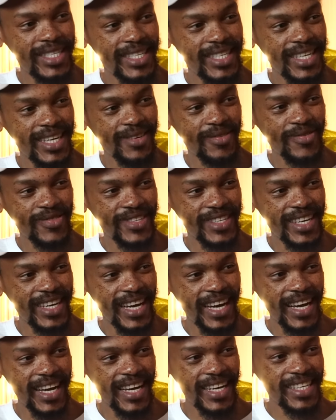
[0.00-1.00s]
You were married
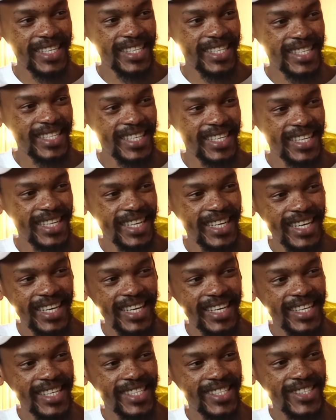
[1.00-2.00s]
in Kumdo property.
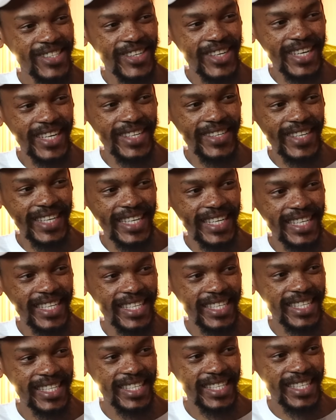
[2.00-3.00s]
So part of your
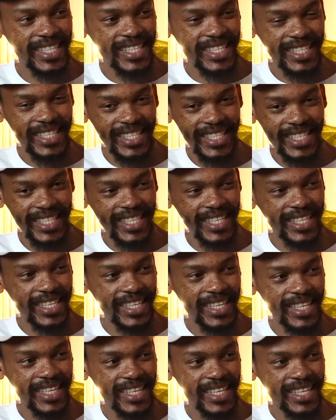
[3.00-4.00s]
settlement,
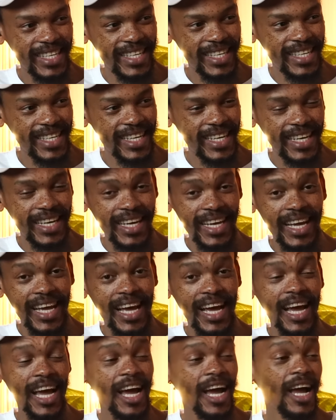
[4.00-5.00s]
I've
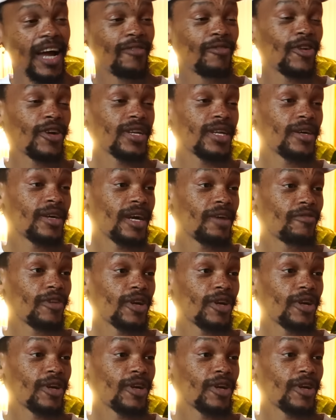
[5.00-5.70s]
got